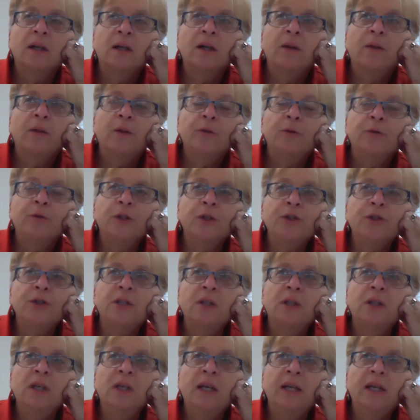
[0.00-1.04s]
The first
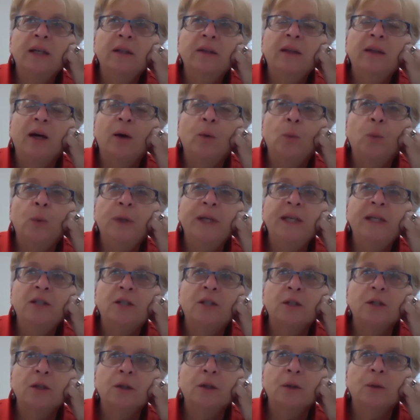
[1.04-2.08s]
thing that we
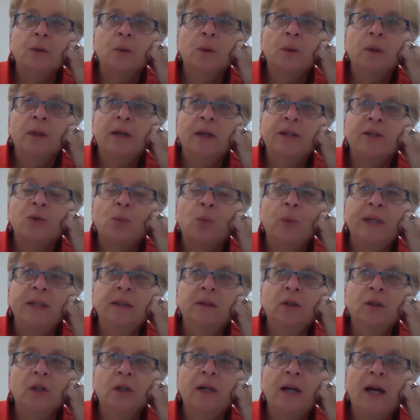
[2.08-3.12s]
do is we
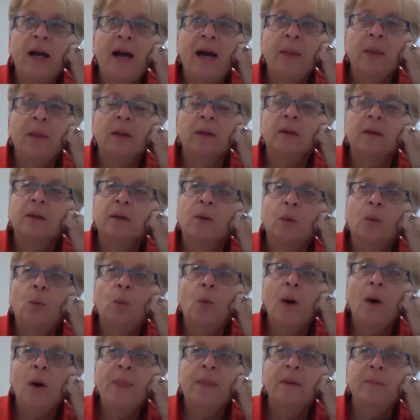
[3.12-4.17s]
look at
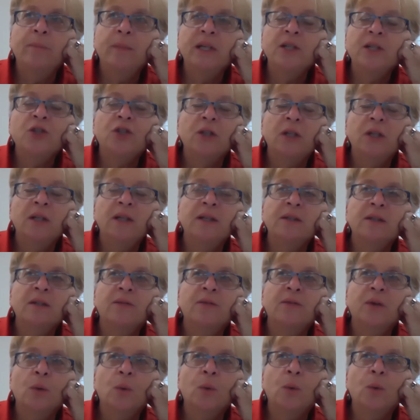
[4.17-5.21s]
what the mission is of
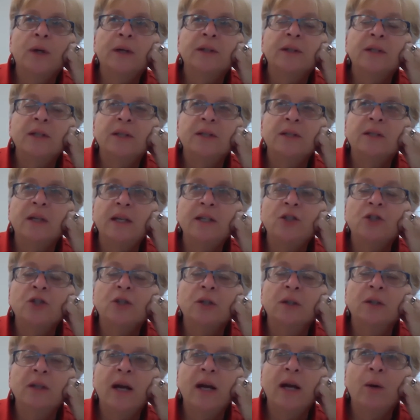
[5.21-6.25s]
the
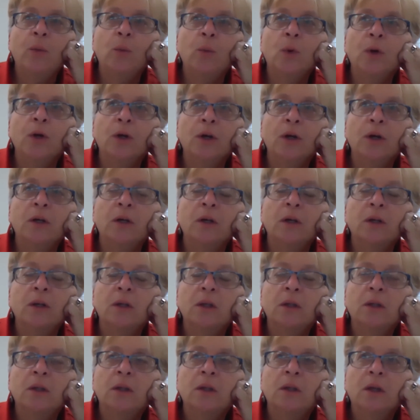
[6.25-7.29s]
organization that we're
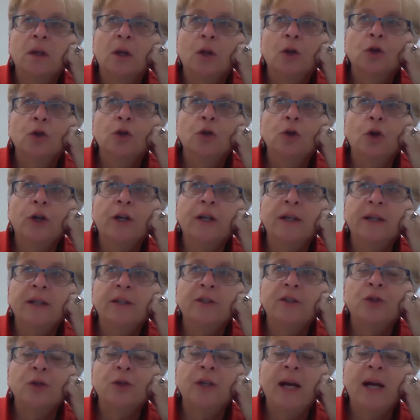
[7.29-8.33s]
looking
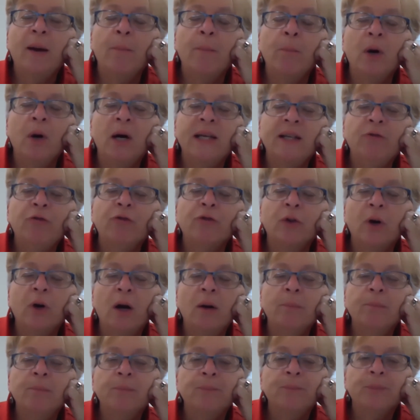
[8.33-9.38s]
to get money
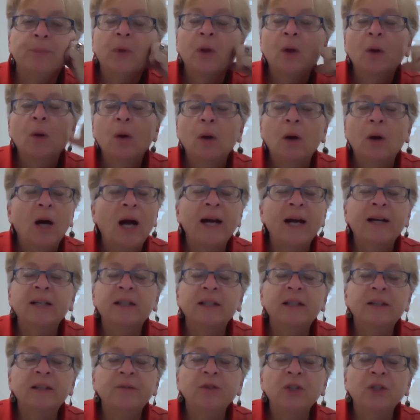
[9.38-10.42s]
from. I can
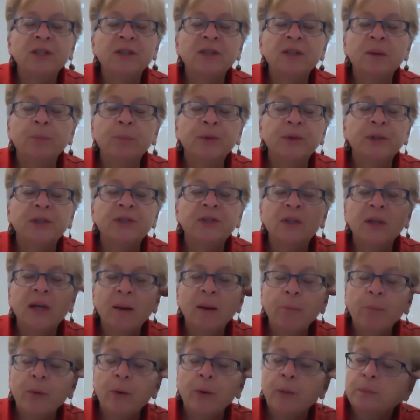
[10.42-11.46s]
give you a simple
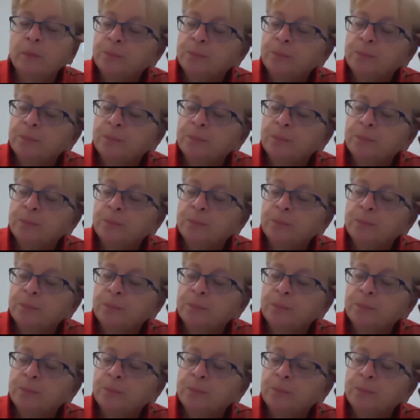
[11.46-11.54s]
example.